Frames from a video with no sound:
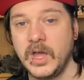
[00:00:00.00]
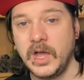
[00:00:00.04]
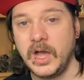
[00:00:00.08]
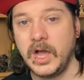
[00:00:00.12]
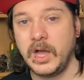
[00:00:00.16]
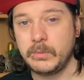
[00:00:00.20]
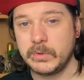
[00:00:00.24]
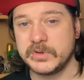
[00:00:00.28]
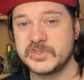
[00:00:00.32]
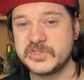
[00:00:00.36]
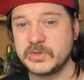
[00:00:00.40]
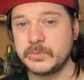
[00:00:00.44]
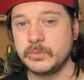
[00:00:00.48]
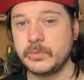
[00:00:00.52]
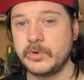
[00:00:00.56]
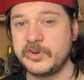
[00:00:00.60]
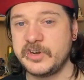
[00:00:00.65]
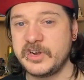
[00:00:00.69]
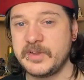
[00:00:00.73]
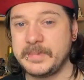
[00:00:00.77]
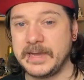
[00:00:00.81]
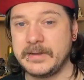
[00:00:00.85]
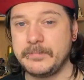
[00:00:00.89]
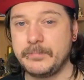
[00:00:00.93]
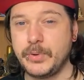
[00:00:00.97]
wasn't
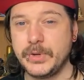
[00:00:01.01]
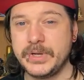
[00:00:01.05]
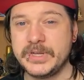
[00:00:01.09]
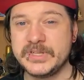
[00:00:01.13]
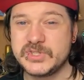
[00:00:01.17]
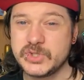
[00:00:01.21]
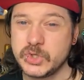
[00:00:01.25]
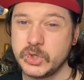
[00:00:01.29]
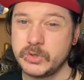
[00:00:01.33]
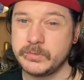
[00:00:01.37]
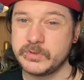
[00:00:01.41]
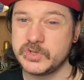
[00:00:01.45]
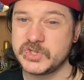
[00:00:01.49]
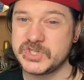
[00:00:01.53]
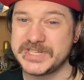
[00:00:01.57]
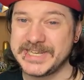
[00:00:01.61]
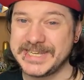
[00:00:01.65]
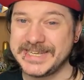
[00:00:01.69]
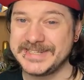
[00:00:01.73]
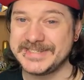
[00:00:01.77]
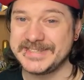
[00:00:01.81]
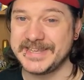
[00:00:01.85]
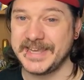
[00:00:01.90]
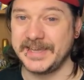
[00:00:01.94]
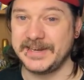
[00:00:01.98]
worried about putting too much
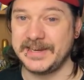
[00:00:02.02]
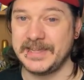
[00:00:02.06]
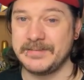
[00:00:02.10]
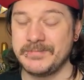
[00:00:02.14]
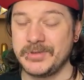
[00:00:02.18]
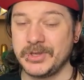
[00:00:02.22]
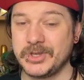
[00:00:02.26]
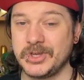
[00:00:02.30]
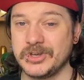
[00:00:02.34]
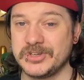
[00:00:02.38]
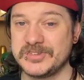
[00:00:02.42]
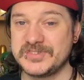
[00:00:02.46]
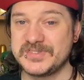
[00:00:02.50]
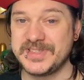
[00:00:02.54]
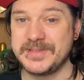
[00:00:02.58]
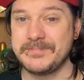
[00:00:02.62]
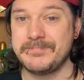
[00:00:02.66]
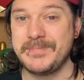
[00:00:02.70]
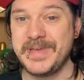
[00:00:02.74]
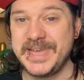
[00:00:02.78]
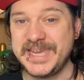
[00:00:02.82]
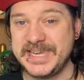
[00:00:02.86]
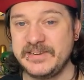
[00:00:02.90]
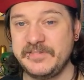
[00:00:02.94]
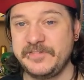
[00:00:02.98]
detail in because the
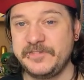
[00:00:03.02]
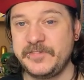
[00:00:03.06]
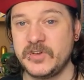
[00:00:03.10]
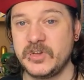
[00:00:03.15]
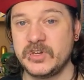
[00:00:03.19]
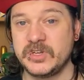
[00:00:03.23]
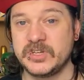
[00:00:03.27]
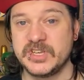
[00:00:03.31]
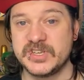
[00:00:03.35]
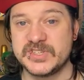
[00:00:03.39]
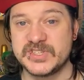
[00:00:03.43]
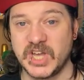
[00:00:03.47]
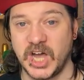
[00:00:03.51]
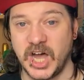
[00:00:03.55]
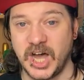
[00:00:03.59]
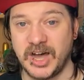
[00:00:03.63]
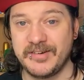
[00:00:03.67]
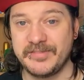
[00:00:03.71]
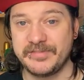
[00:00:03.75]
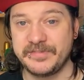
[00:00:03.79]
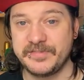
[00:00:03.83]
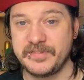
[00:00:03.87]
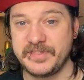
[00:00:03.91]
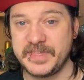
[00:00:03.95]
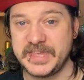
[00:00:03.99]
main focus
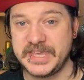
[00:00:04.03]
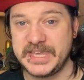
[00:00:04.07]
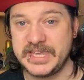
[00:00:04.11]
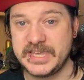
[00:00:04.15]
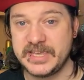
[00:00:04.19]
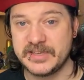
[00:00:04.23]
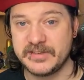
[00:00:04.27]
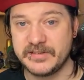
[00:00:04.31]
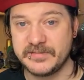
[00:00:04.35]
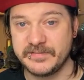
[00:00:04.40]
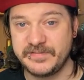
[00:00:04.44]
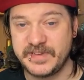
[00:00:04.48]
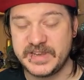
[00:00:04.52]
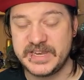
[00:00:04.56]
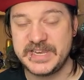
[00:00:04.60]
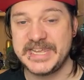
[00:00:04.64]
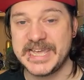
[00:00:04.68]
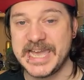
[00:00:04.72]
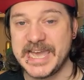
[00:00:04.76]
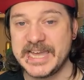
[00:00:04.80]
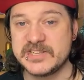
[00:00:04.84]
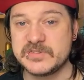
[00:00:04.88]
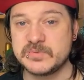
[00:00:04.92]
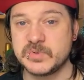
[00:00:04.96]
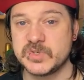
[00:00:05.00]
of the
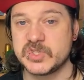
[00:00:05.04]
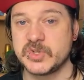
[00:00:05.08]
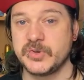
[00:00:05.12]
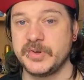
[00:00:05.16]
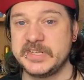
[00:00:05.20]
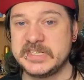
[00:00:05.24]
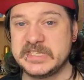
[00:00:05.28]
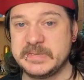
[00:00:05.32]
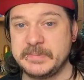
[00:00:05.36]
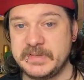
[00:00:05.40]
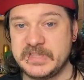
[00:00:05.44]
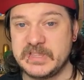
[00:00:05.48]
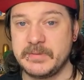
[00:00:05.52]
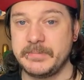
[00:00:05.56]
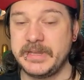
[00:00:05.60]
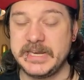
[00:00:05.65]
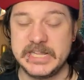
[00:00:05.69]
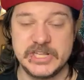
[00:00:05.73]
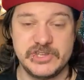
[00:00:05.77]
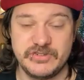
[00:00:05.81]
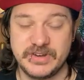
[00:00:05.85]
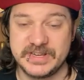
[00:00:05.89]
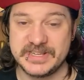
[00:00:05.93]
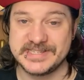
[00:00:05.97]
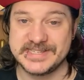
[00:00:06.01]
vignette was going to be the
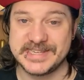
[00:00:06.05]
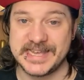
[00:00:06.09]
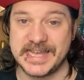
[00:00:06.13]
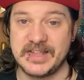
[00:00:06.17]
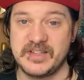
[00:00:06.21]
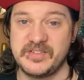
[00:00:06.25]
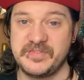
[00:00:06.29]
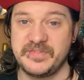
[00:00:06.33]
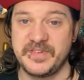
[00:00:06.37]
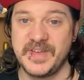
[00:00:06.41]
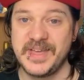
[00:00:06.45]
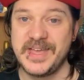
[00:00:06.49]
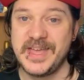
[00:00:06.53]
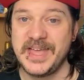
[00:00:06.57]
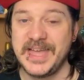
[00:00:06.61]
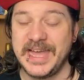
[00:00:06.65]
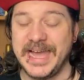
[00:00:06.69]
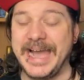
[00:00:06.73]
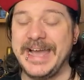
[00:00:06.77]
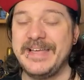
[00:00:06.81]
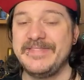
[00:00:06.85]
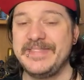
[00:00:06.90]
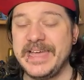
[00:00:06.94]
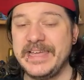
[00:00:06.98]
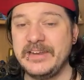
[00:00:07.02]
miniature itself
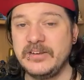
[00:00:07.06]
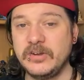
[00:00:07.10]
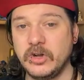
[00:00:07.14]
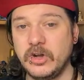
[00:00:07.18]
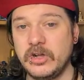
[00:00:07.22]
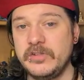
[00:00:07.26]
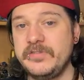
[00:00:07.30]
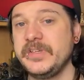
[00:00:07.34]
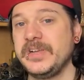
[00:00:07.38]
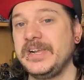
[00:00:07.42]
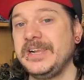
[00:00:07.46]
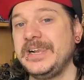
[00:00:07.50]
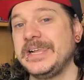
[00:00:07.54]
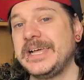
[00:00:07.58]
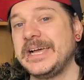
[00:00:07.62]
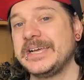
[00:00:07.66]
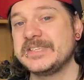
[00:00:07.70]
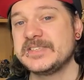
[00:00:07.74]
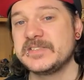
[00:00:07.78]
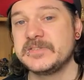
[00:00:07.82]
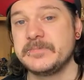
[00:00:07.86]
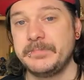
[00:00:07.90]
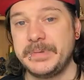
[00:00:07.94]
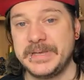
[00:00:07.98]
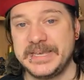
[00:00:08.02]
and then all the
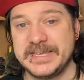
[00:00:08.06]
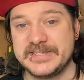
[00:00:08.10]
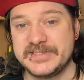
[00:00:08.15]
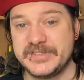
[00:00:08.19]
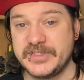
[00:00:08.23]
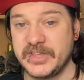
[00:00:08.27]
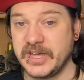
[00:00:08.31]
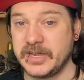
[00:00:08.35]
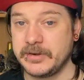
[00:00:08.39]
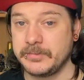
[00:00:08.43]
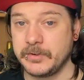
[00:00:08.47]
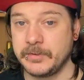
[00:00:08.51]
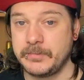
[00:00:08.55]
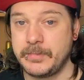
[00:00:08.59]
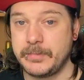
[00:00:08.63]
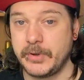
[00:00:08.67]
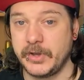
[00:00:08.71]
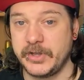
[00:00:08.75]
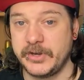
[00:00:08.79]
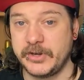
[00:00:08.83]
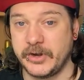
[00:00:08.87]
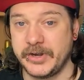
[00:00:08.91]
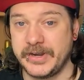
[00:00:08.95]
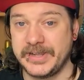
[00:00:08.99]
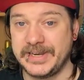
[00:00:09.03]
glass bits that I'd been
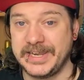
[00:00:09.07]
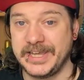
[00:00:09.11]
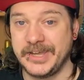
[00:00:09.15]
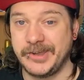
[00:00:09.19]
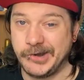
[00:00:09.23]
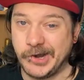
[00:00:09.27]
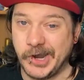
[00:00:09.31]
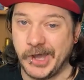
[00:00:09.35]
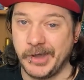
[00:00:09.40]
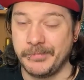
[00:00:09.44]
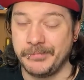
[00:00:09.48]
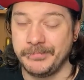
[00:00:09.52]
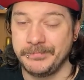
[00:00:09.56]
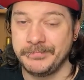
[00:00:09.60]
putting on it later on.